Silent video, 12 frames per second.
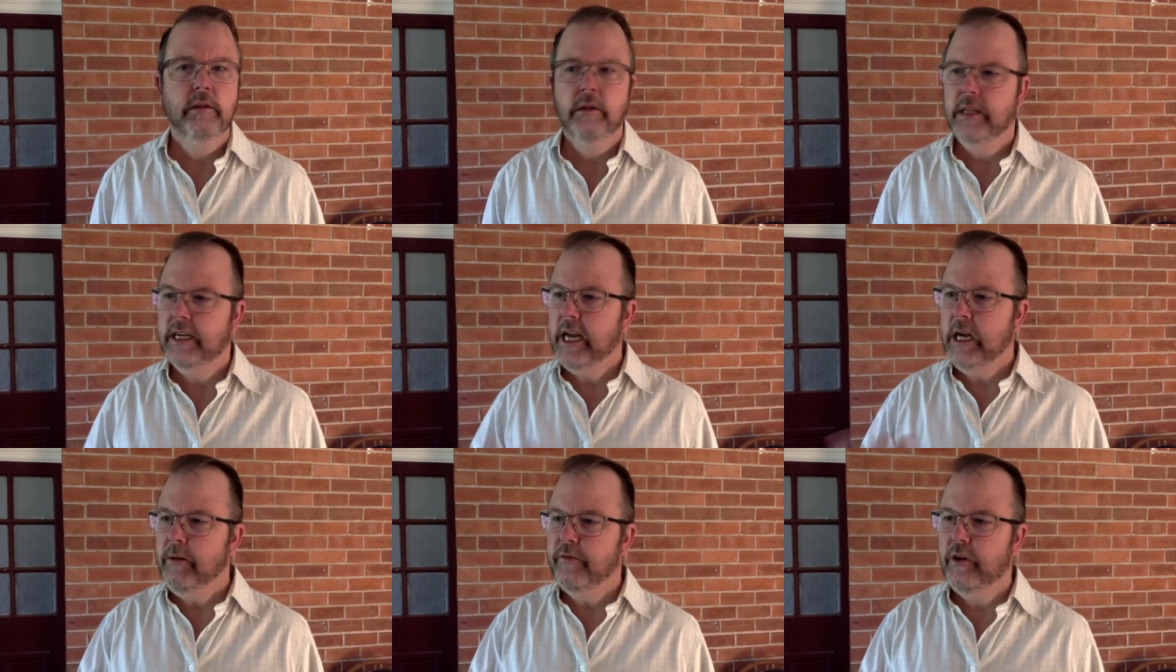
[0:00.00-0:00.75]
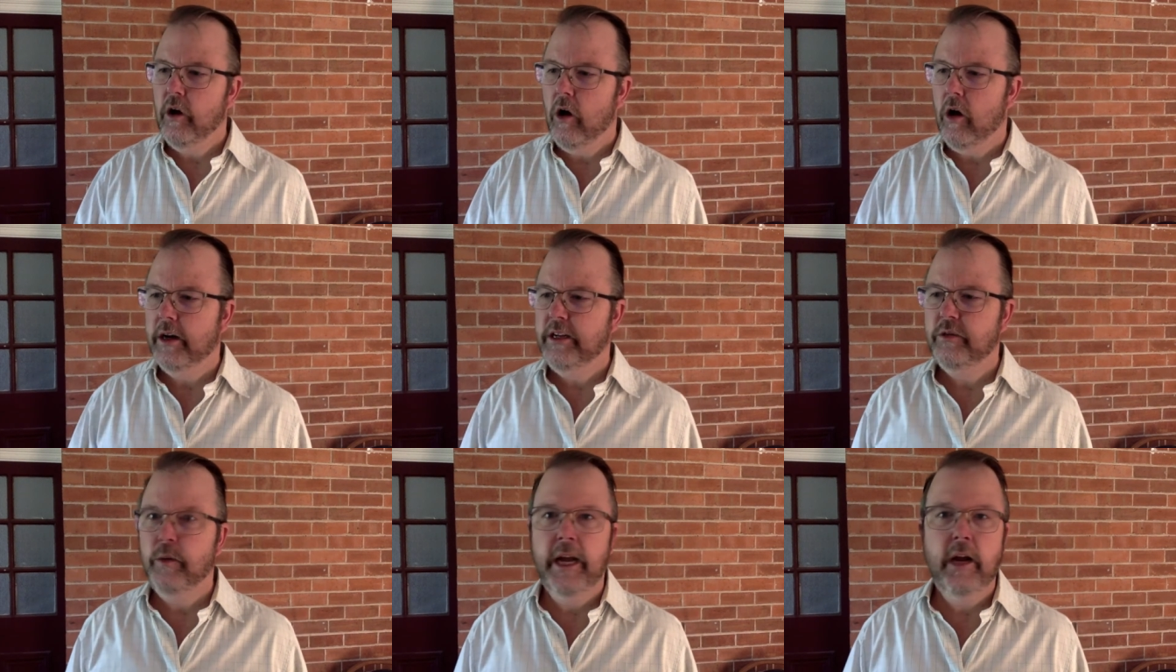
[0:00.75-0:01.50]
The kingdom of God is
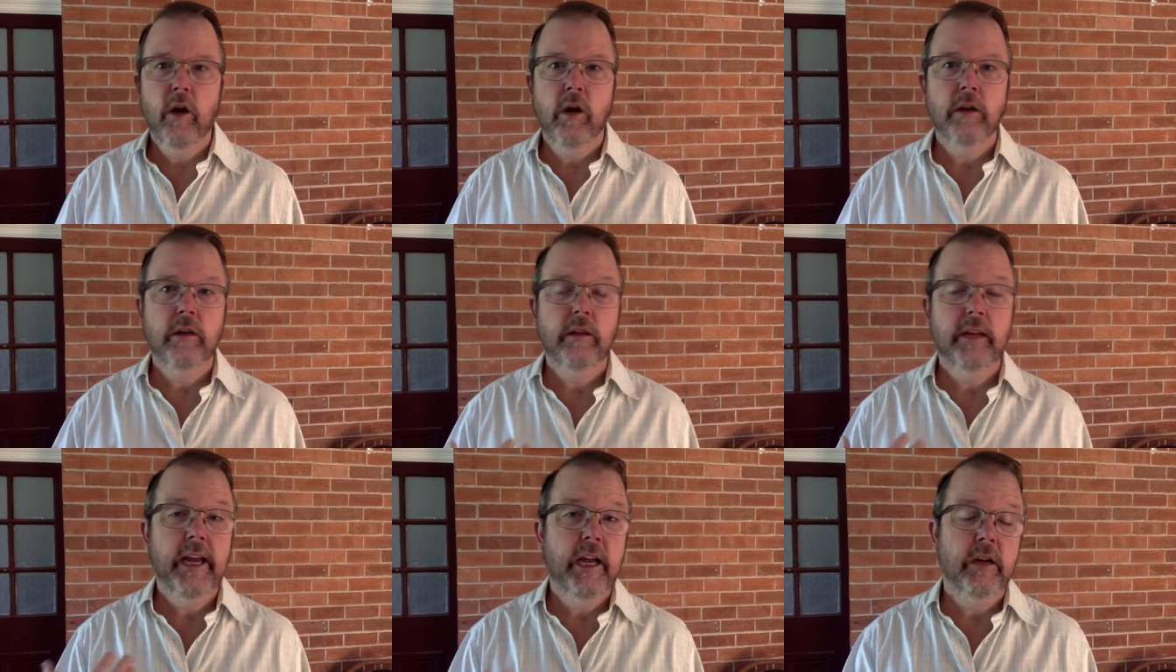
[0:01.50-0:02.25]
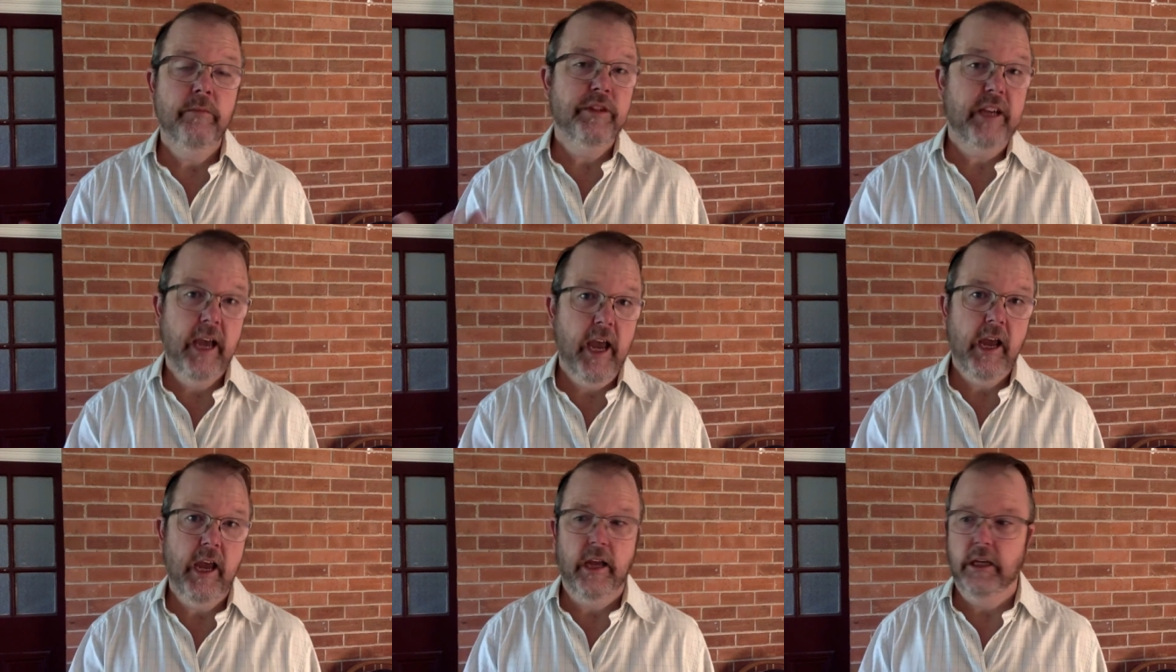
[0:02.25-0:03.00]
where God, the kingdom's
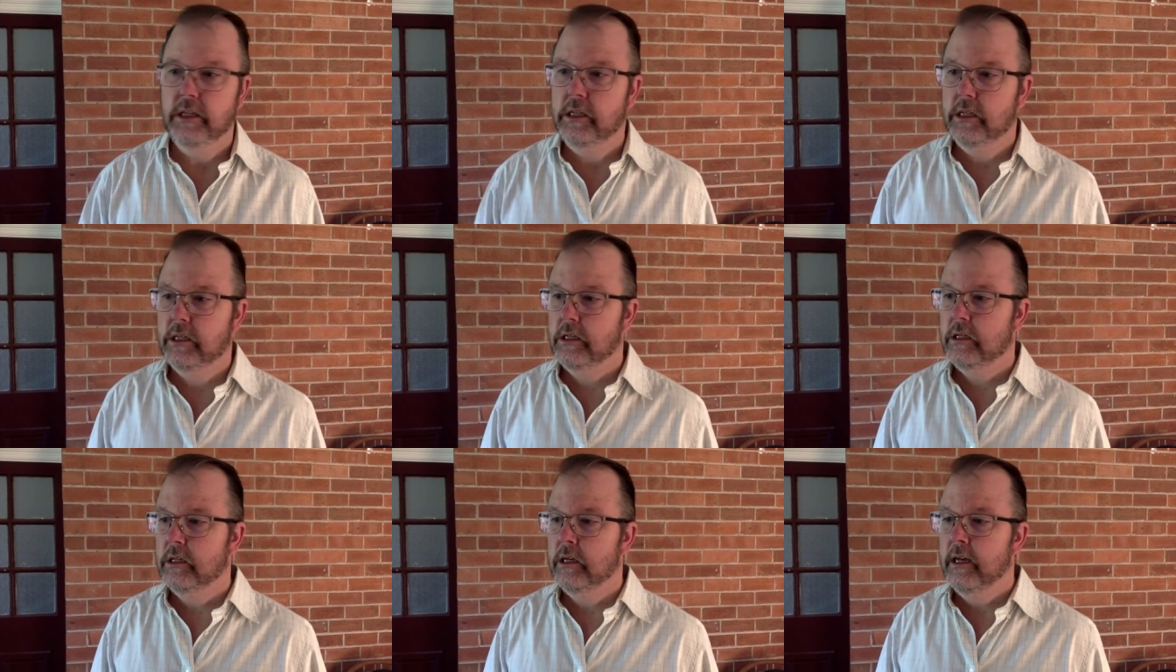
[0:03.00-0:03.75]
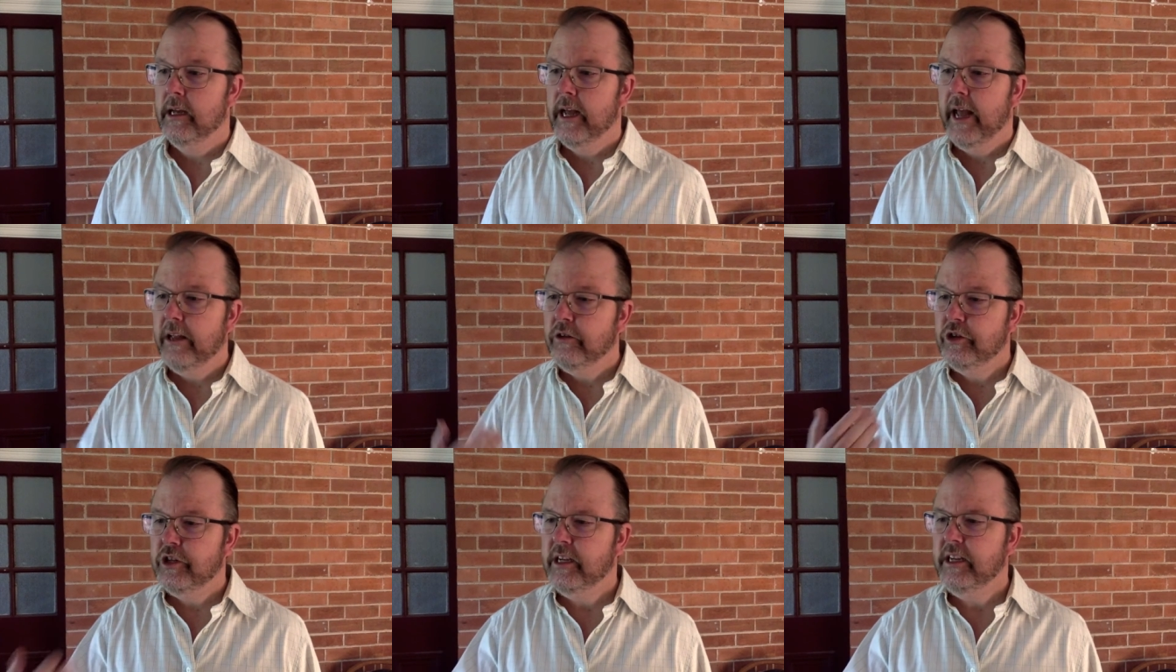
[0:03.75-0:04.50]
king is. And
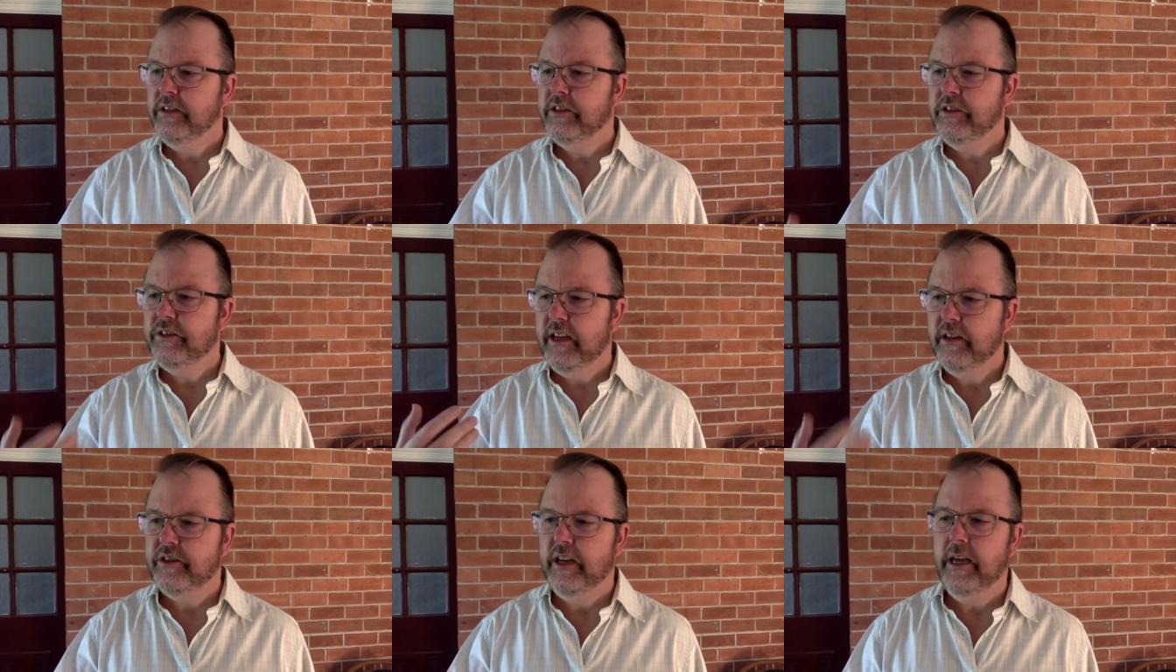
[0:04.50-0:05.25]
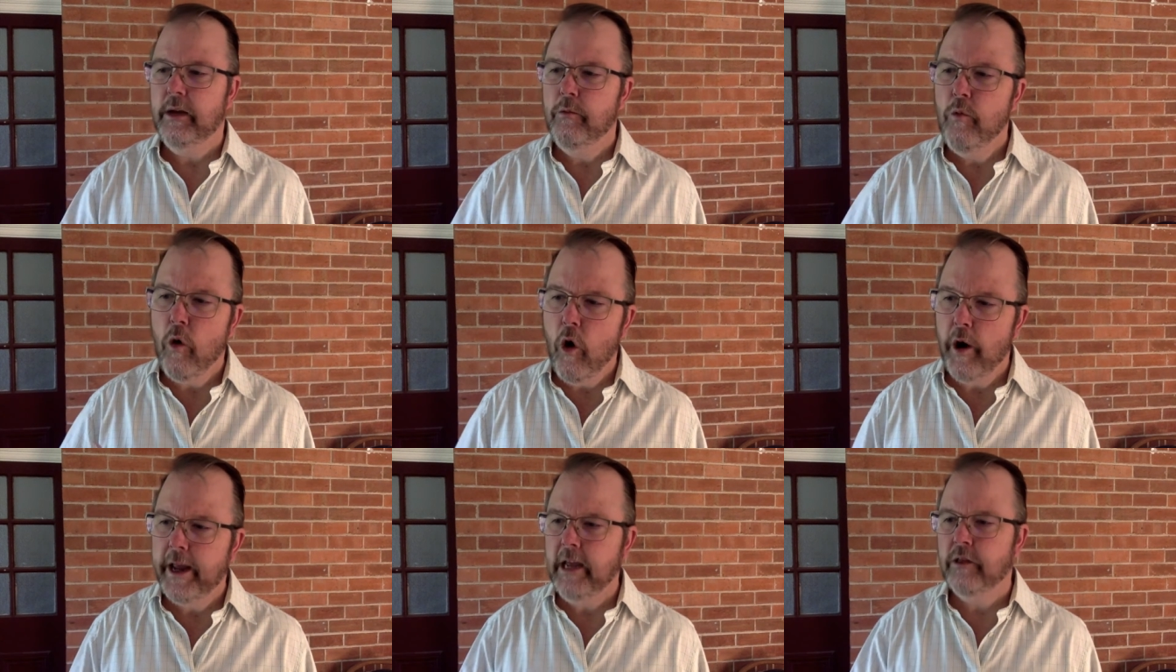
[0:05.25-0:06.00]
Jesus is here
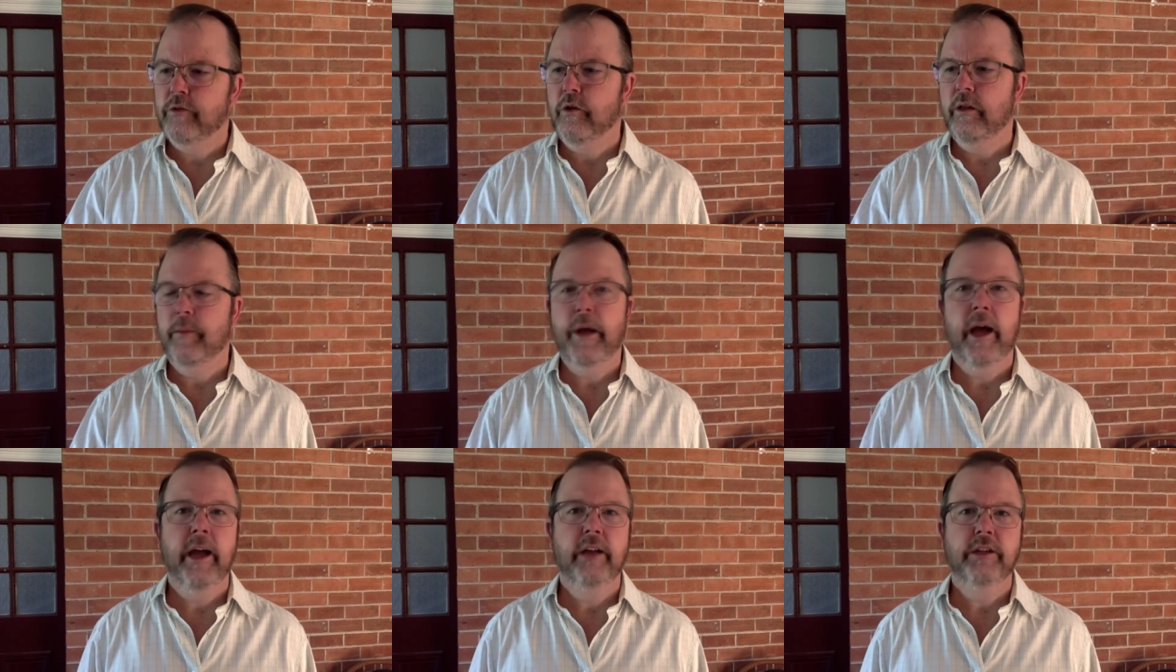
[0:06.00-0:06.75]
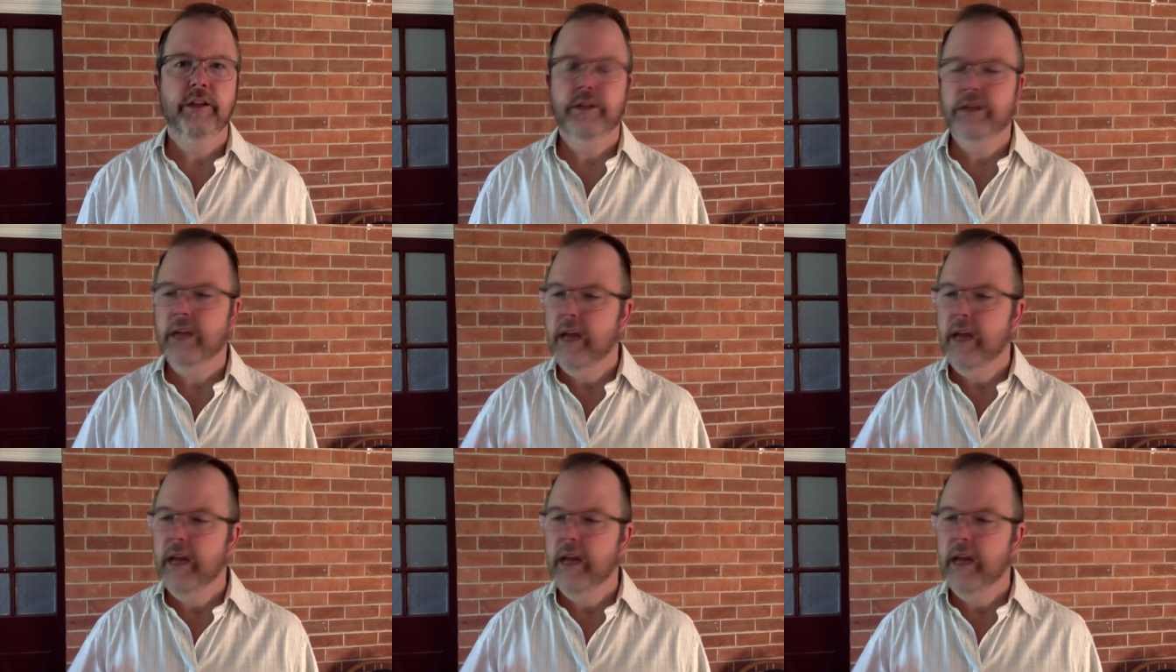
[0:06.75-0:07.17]
walking through the pages,